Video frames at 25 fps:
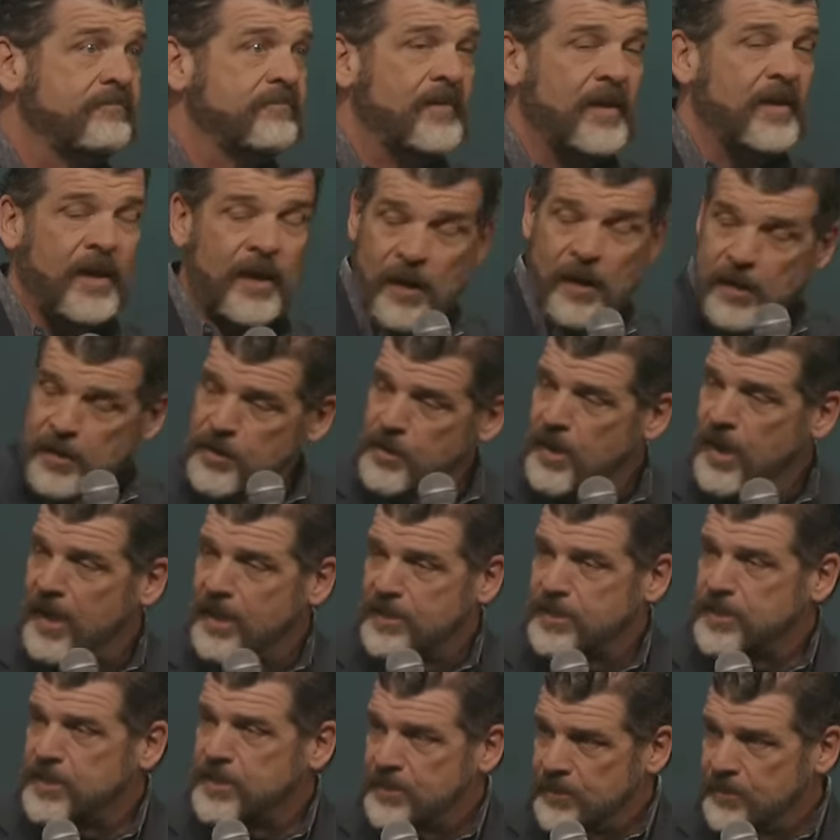Oh, you
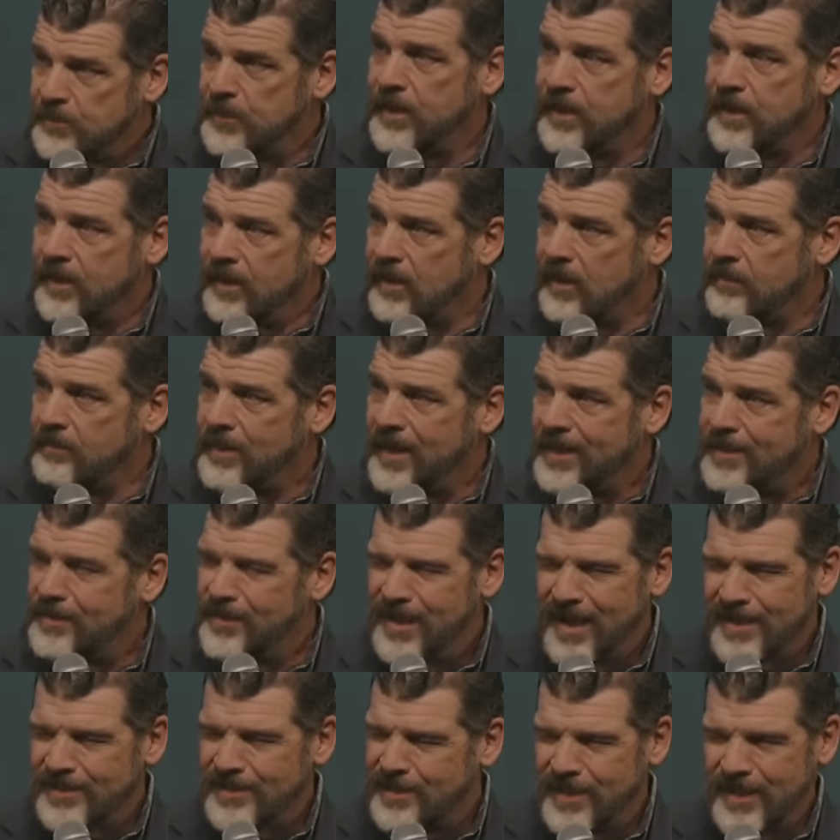guys still here, man. You
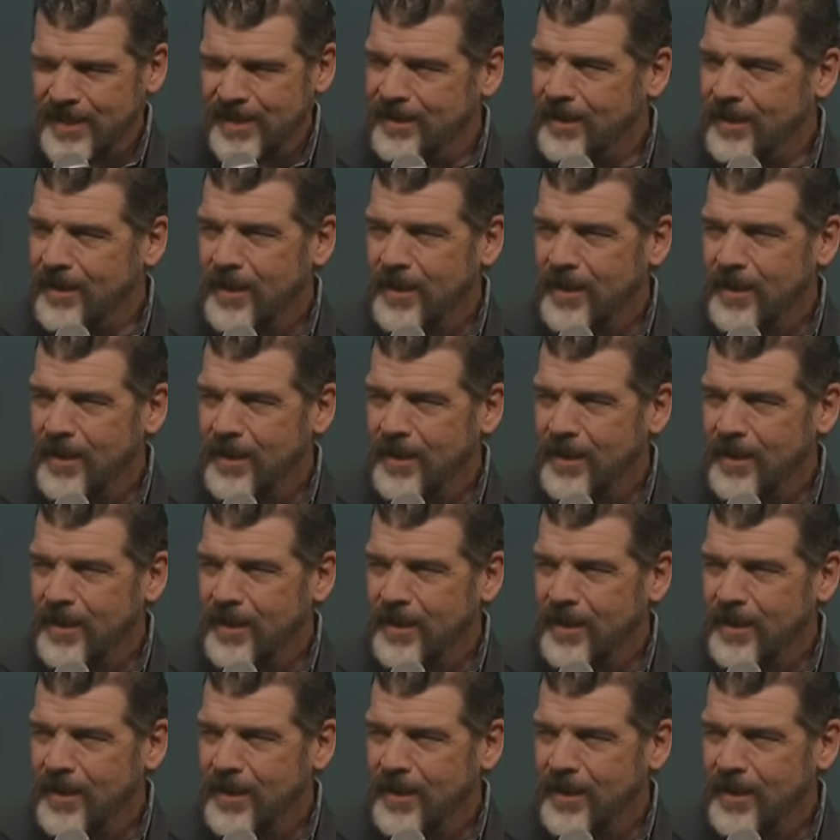guys need to,